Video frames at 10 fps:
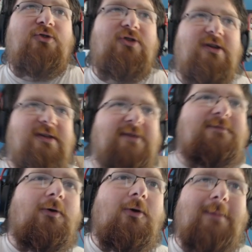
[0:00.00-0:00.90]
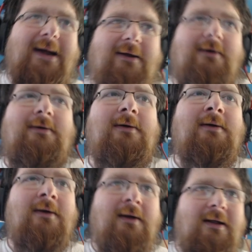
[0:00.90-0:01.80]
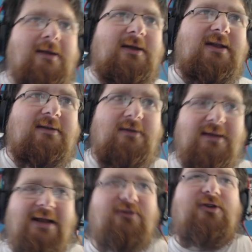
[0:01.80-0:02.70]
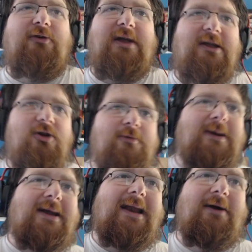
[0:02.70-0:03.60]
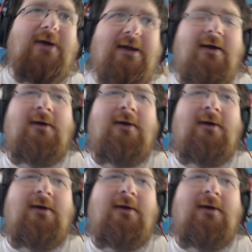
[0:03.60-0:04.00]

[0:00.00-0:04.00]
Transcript: She is a 4-mana legendary human cleric